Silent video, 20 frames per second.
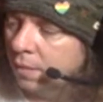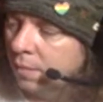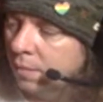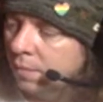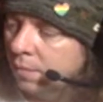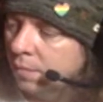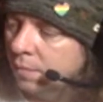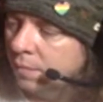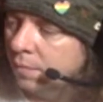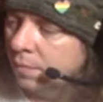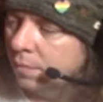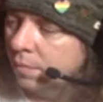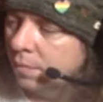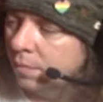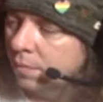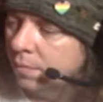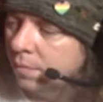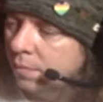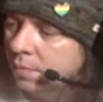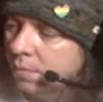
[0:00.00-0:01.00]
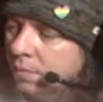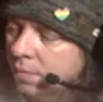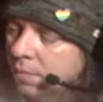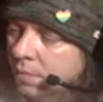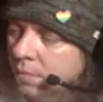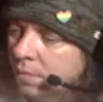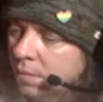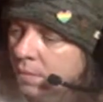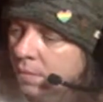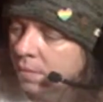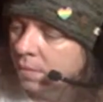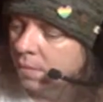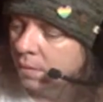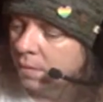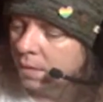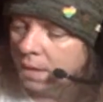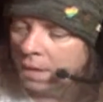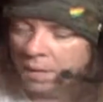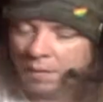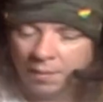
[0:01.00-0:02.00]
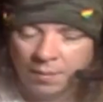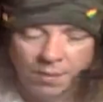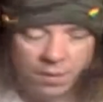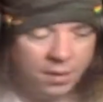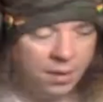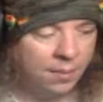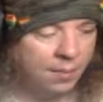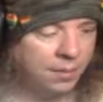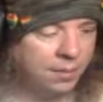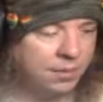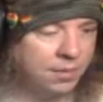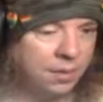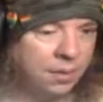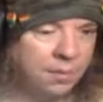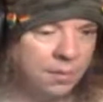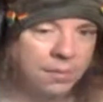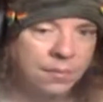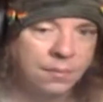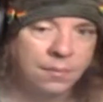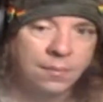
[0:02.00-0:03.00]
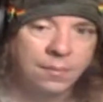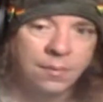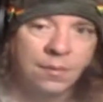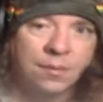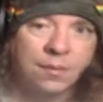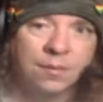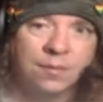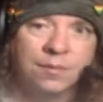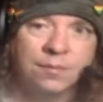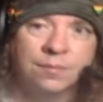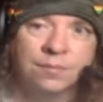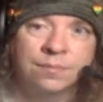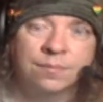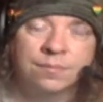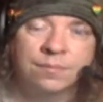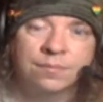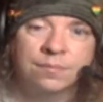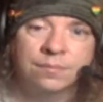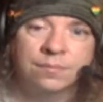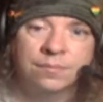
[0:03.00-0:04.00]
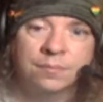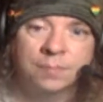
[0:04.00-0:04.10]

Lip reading: um, I don't know what time it is now. Um,